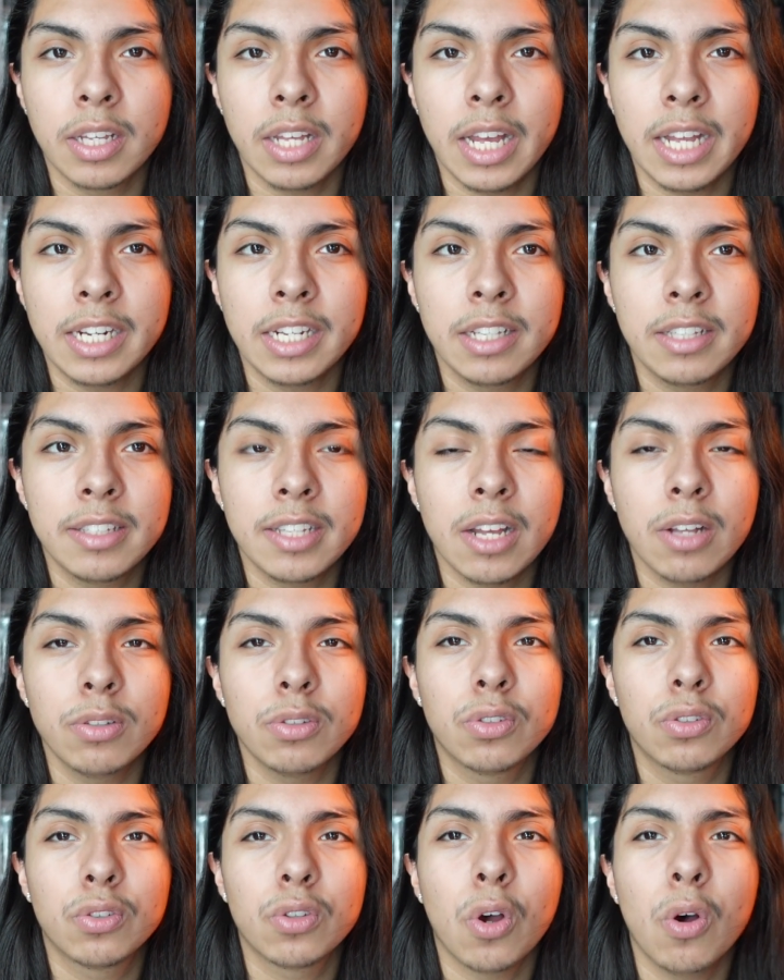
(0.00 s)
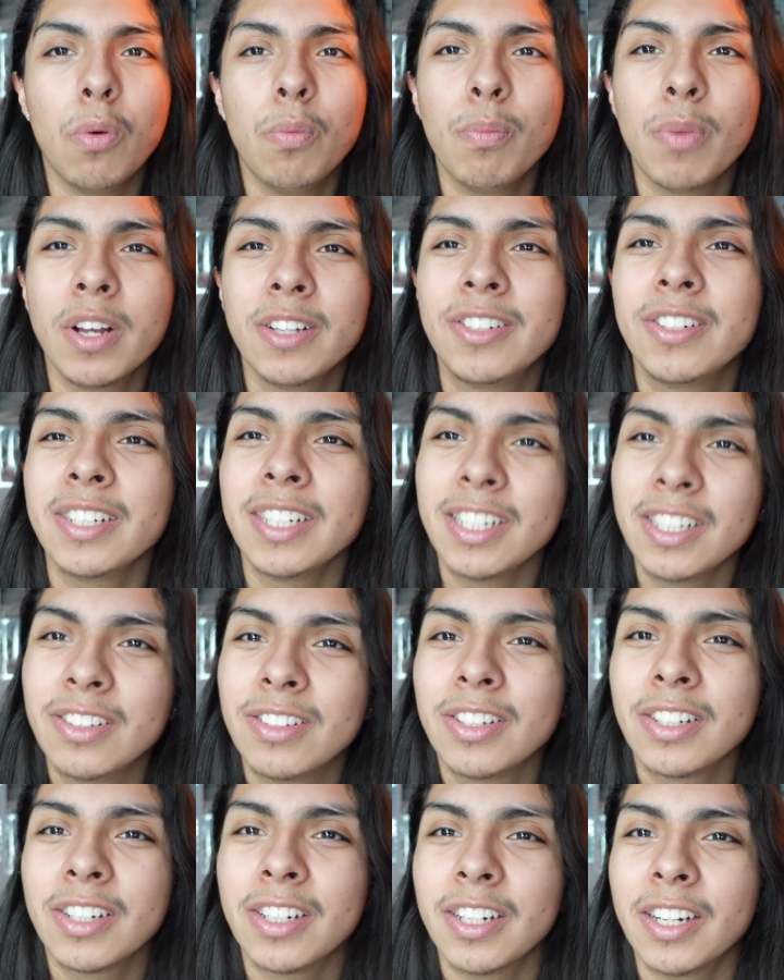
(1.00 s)
And it sounds so much
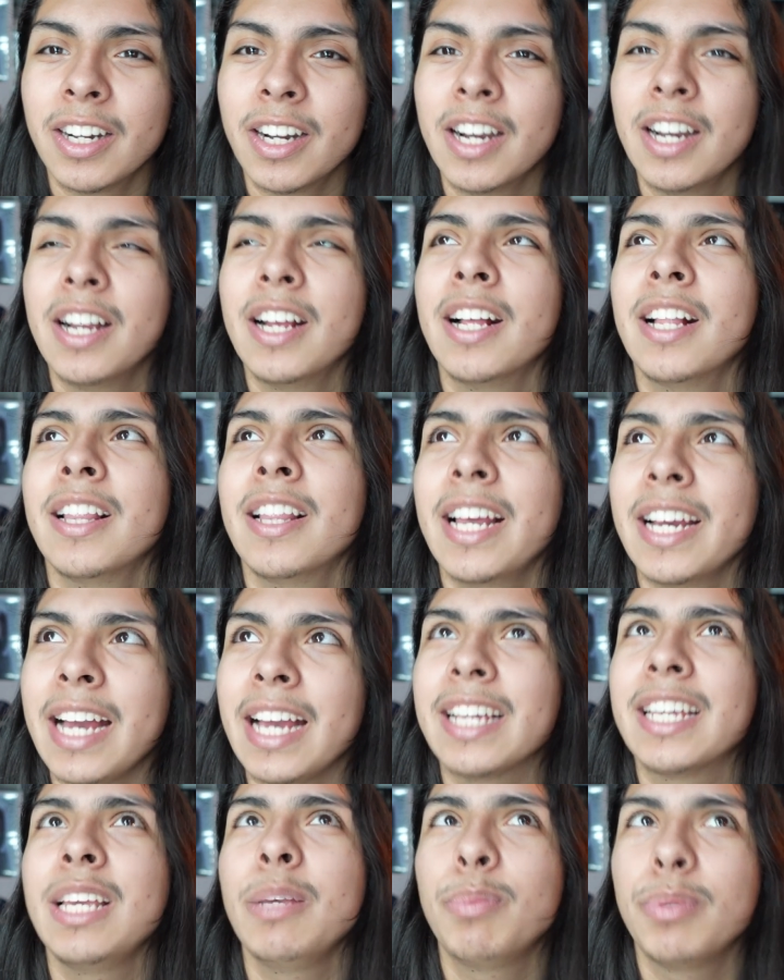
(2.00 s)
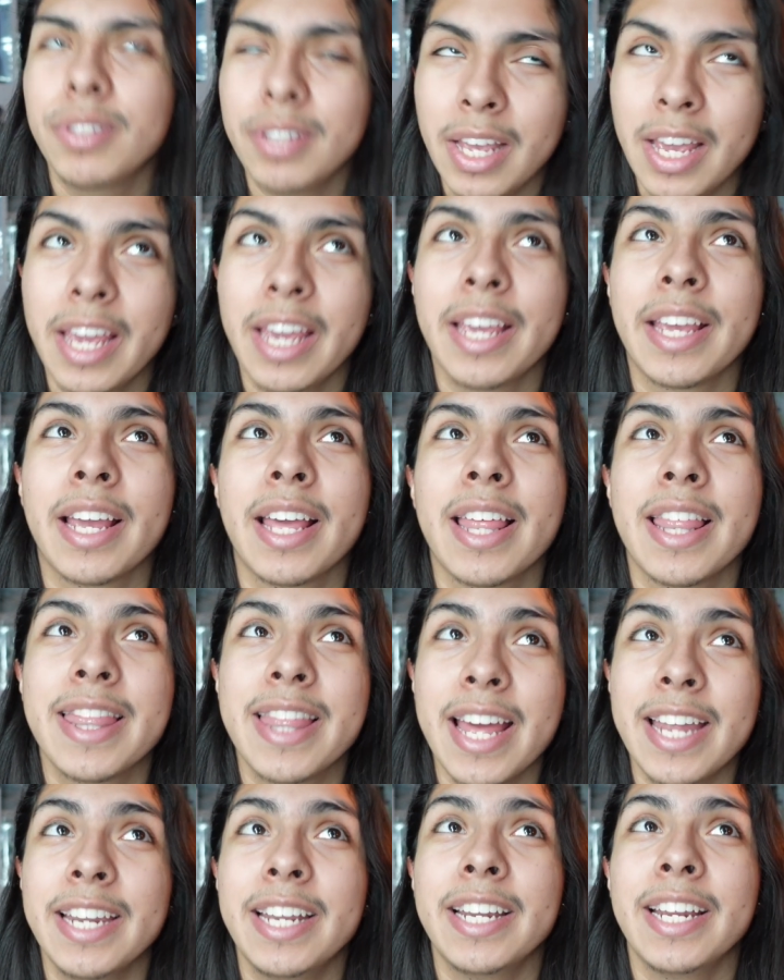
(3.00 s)
easier, like I keep saying,
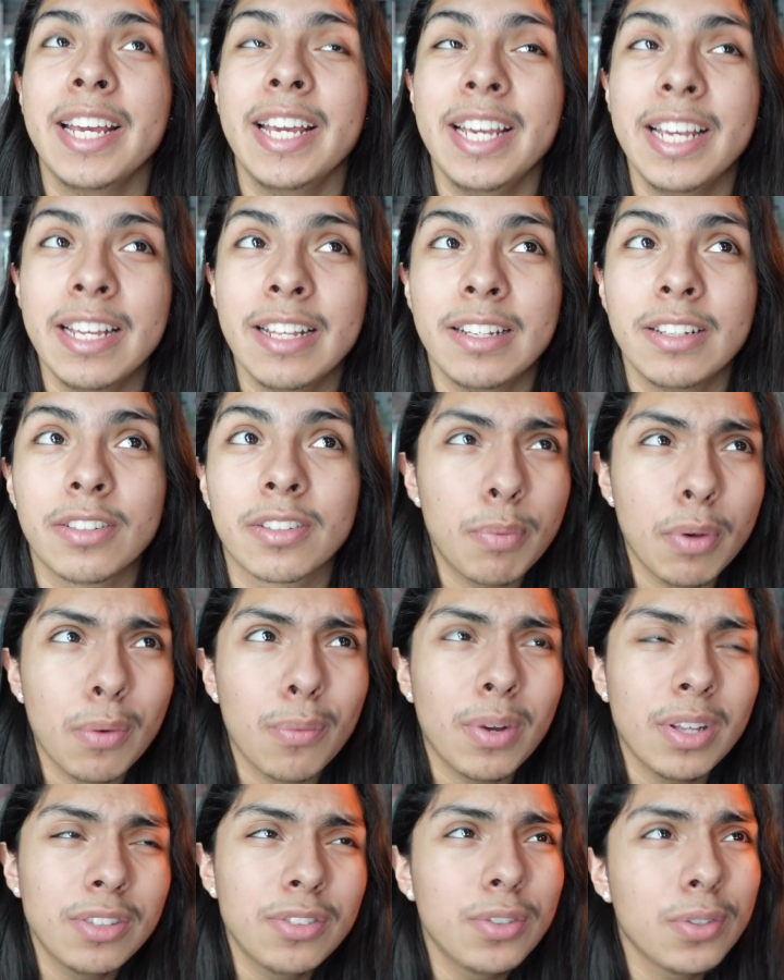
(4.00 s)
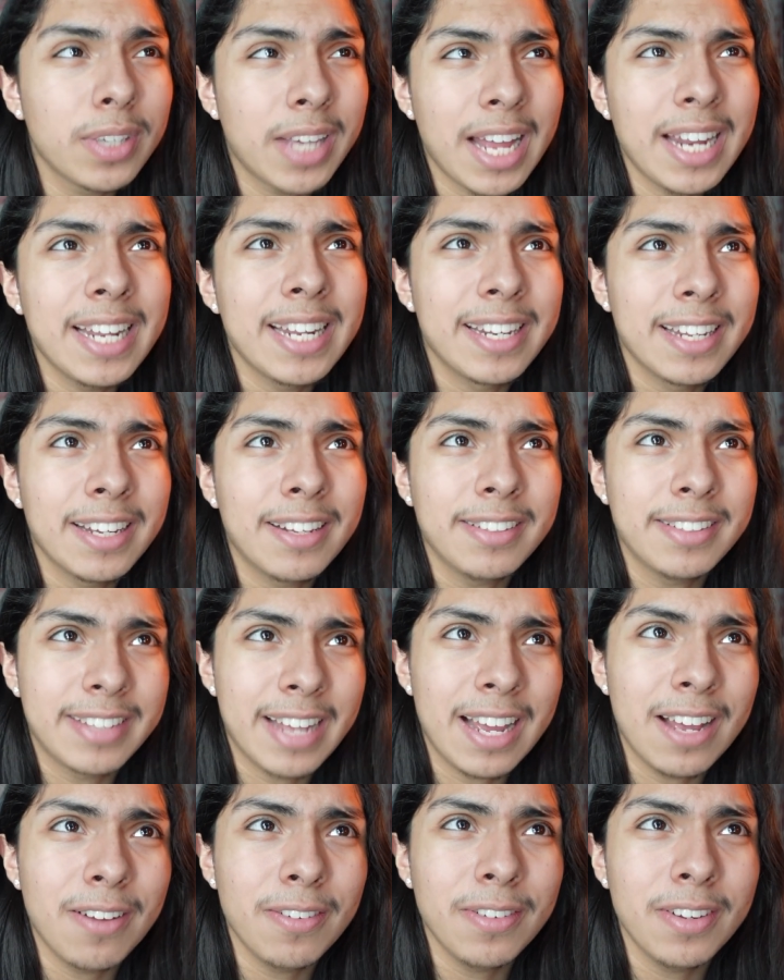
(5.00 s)
than it is. But once you get it nailed
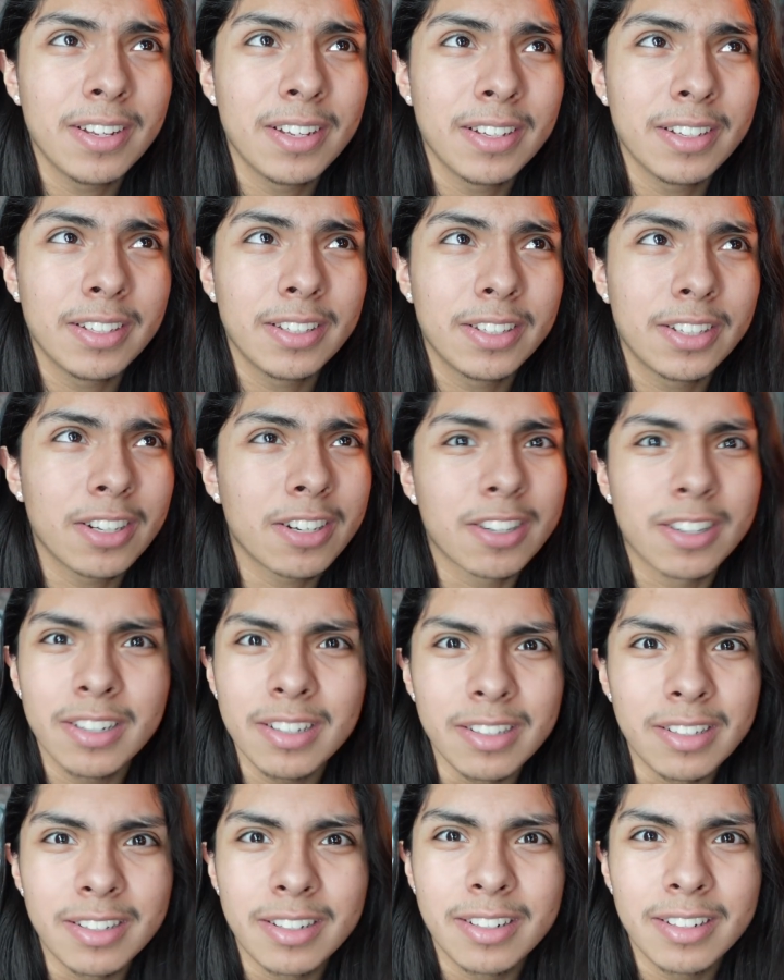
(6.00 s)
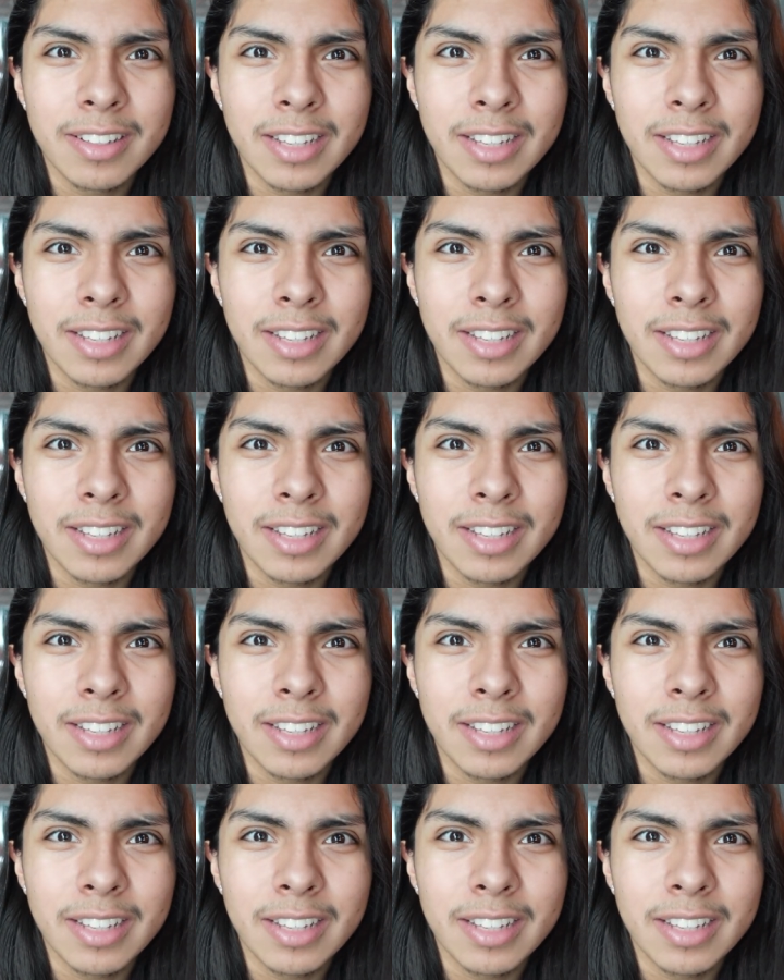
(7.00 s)
down, you're good.